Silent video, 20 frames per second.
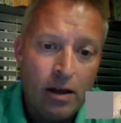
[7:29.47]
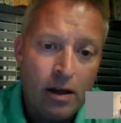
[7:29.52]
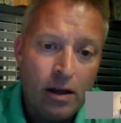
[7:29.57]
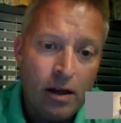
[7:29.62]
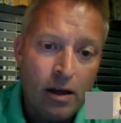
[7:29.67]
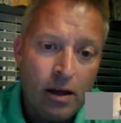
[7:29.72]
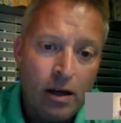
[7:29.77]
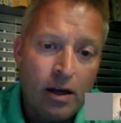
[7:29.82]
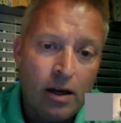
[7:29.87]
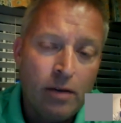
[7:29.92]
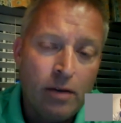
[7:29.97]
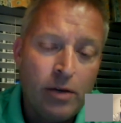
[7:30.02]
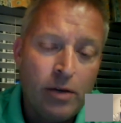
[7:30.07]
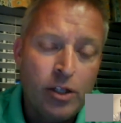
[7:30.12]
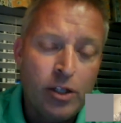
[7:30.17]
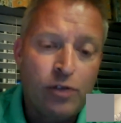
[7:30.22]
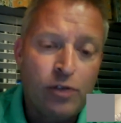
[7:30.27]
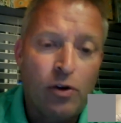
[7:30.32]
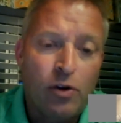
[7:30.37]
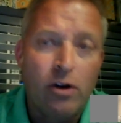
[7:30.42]

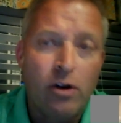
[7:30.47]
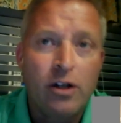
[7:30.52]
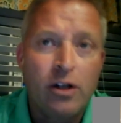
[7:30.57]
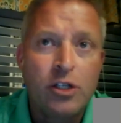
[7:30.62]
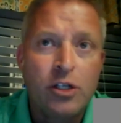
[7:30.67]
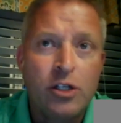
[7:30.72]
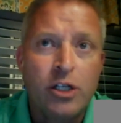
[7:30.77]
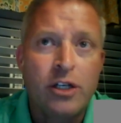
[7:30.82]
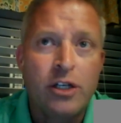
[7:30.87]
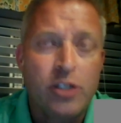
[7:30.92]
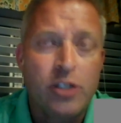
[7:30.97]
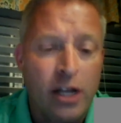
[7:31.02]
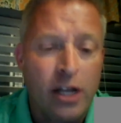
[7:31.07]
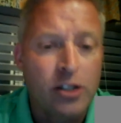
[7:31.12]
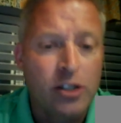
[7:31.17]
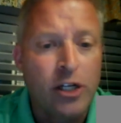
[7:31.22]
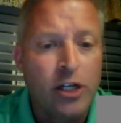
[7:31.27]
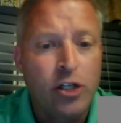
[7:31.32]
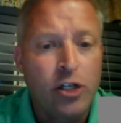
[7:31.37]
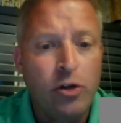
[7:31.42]
As far as it
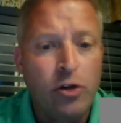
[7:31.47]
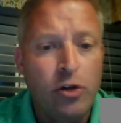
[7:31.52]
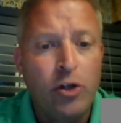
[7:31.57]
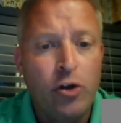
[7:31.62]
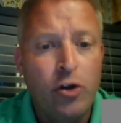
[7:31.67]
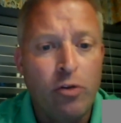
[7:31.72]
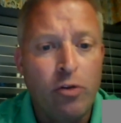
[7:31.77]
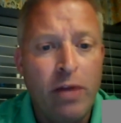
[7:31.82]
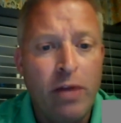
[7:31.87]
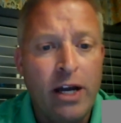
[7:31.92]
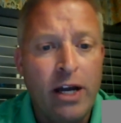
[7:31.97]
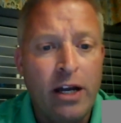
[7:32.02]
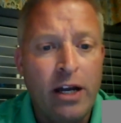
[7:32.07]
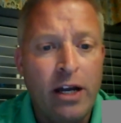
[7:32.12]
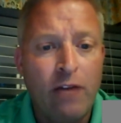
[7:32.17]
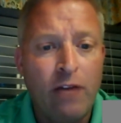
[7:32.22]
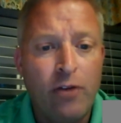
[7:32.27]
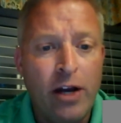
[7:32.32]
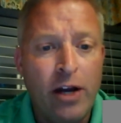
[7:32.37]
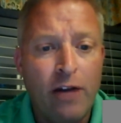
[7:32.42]
sounds like, too, that you're making
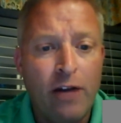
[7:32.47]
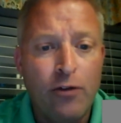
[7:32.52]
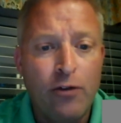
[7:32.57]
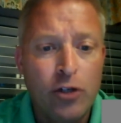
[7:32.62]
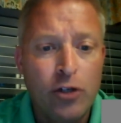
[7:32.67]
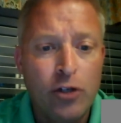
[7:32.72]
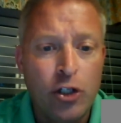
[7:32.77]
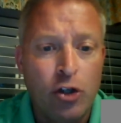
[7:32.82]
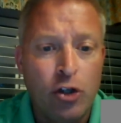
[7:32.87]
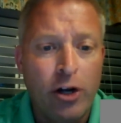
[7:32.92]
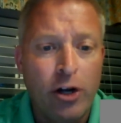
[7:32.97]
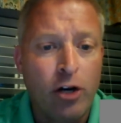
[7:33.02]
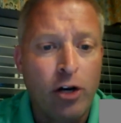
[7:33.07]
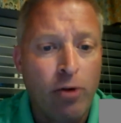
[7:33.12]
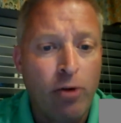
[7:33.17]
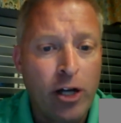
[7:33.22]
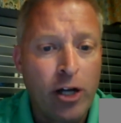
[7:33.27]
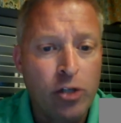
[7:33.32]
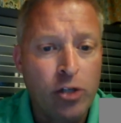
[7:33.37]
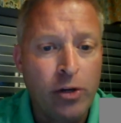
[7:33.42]
every effort to try and
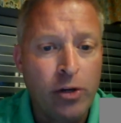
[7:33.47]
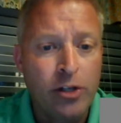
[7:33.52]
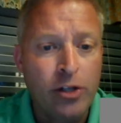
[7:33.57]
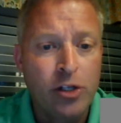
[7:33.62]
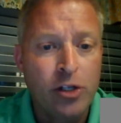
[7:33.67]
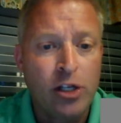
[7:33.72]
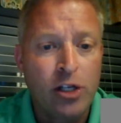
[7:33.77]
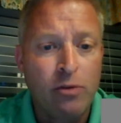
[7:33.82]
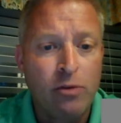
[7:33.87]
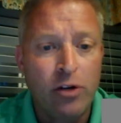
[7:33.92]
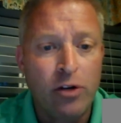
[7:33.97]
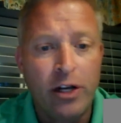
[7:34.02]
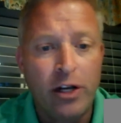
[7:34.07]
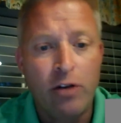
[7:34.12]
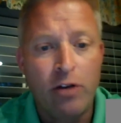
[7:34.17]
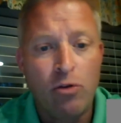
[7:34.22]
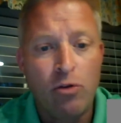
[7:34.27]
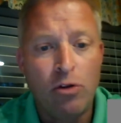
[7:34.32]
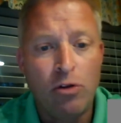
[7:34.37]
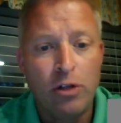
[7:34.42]
graduate in December, get
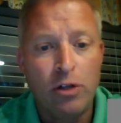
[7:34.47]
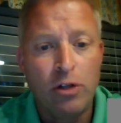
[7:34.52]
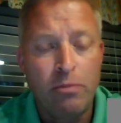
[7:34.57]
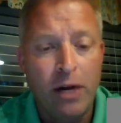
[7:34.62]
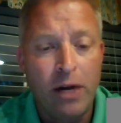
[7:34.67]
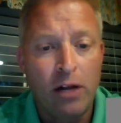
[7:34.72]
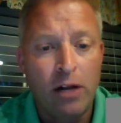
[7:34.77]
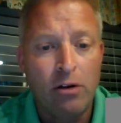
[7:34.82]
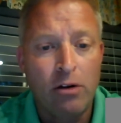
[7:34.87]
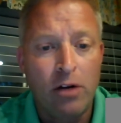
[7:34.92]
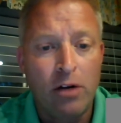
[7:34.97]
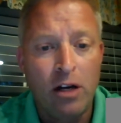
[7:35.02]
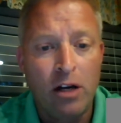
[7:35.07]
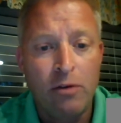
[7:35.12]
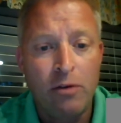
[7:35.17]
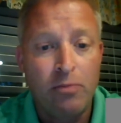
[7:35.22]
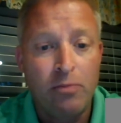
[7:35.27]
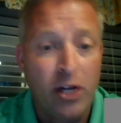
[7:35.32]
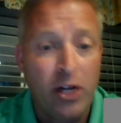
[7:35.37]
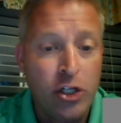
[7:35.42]
enrolled at
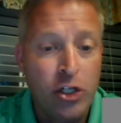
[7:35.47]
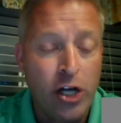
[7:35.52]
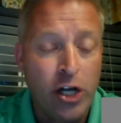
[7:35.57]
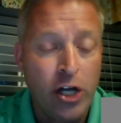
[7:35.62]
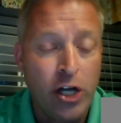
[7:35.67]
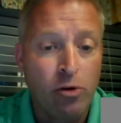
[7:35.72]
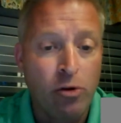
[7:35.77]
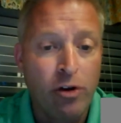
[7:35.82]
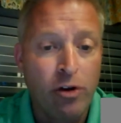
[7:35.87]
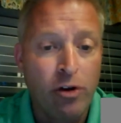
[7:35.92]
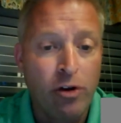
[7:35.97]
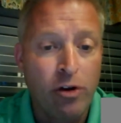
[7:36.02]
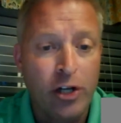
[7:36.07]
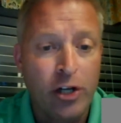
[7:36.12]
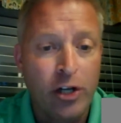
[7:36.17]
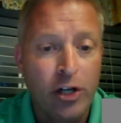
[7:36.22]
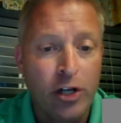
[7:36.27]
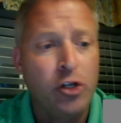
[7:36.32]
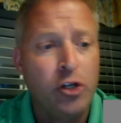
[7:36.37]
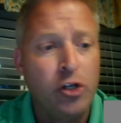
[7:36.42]
Baylor by January of
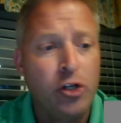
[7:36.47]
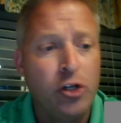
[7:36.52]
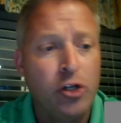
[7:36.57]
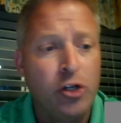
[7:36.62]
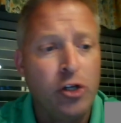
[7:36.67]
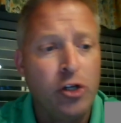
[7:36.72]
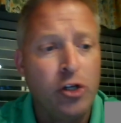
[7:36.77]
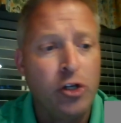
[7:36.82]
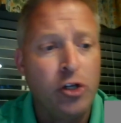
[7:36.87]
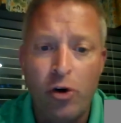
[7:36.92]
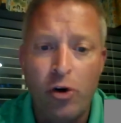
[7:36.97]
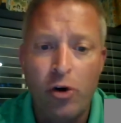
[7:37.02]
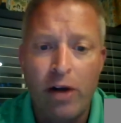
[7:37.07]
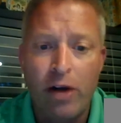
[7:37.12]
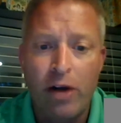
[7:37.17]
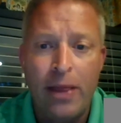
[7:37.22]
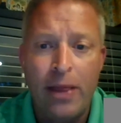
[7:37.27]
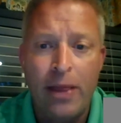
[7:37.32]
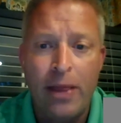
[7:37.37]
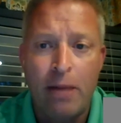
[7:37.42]
next year. Can you talk about where you're
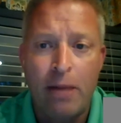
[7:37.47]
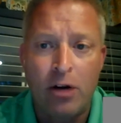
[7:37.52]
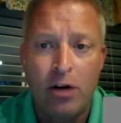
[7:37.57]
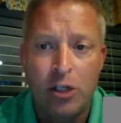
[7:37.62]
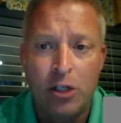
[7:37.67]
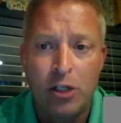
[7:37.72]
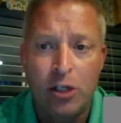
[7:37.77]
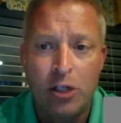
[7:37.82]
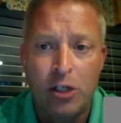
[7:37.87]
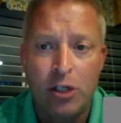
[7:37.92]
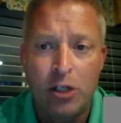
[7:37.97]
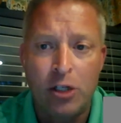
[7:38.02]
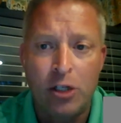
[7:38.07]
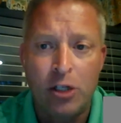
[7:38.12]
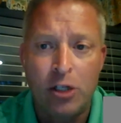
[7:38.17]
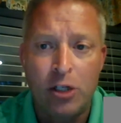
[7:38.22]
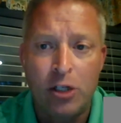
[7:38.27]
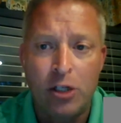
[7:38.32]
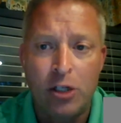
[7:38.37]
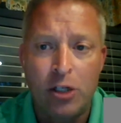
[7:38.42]
at in that process
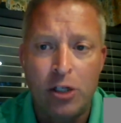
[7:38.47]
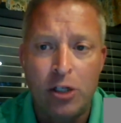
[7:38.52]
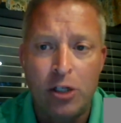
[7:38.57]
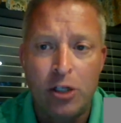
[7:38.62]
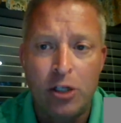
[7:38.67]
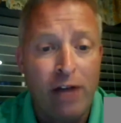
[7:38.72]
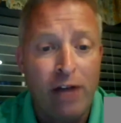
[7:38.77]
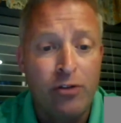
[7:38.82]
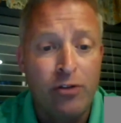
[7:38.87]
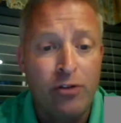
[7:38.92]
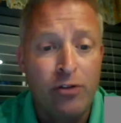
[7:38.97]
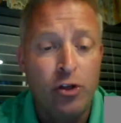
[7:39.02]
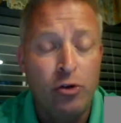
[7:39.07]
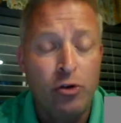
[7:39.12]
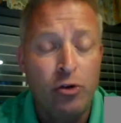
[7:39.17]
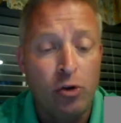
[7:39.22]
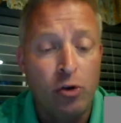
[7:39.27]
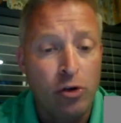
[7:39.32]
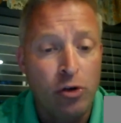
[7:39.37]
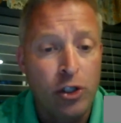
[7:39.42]
and what you have to
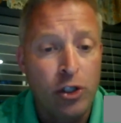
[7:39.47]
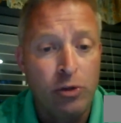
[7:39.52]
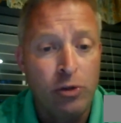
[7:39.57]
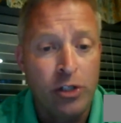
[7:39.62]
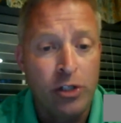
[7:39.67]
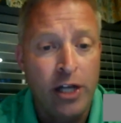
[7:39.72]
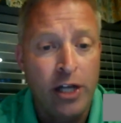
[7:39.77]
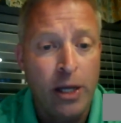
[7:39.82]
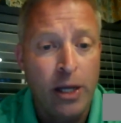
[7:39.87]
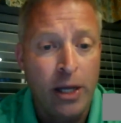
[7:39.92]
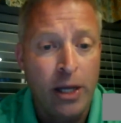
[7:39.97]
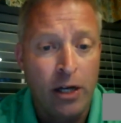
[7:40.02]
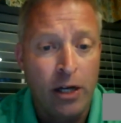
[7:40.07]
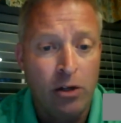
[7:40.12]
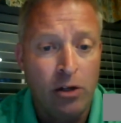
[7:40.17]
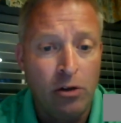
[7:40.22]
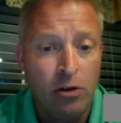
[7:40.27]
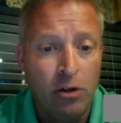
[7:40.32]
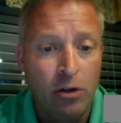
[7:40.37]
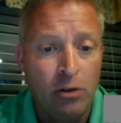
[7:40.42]
do in order to attain
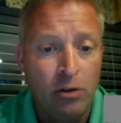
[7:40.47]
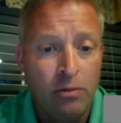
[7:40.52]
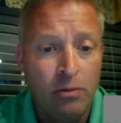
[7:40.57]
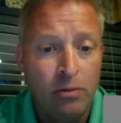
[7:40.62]
that goal?